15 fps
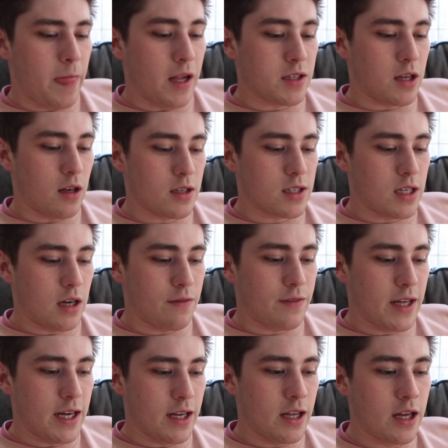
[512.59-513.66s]
It's all stuff
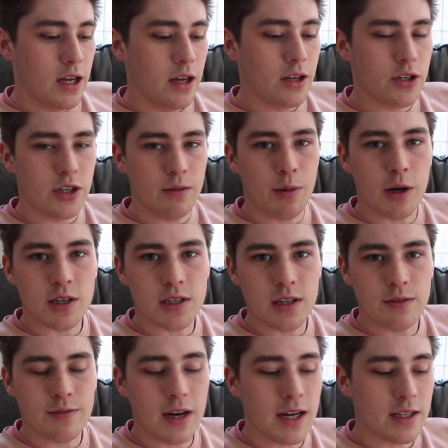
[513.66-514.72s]
that she
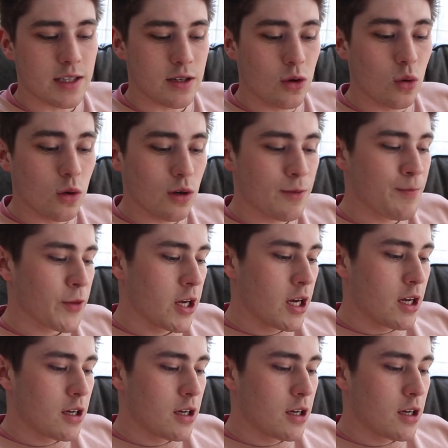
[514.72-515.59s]
personally finds cool.